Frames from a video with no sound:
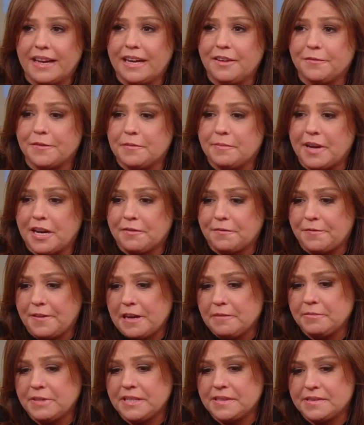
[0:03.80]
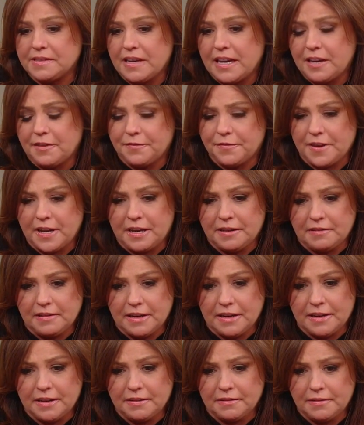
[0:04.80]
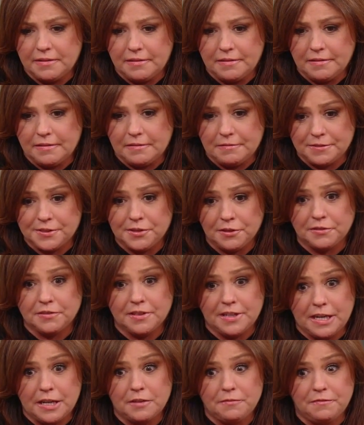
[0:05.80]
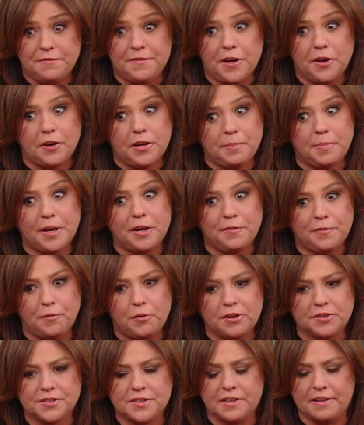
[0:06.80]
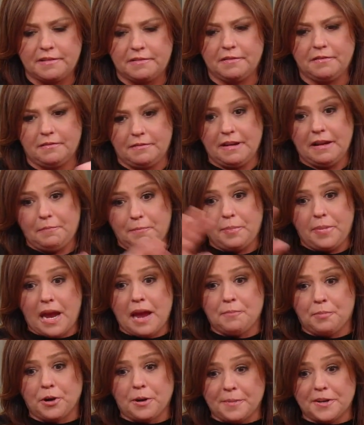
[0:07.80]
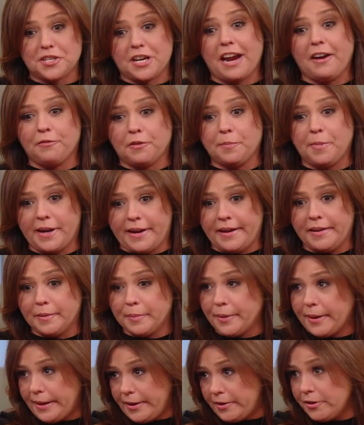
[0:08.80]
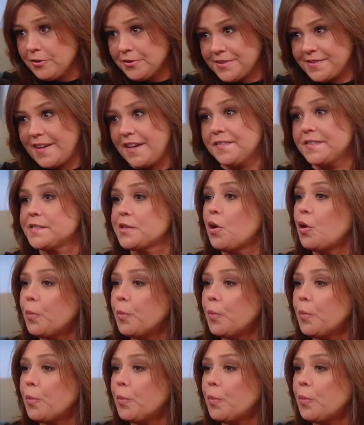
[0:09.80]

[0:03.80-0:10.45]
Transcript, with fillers: life and my family's life, and, and uh, certainly a very big force in uh, pretty much everybody on the planet Earth's life is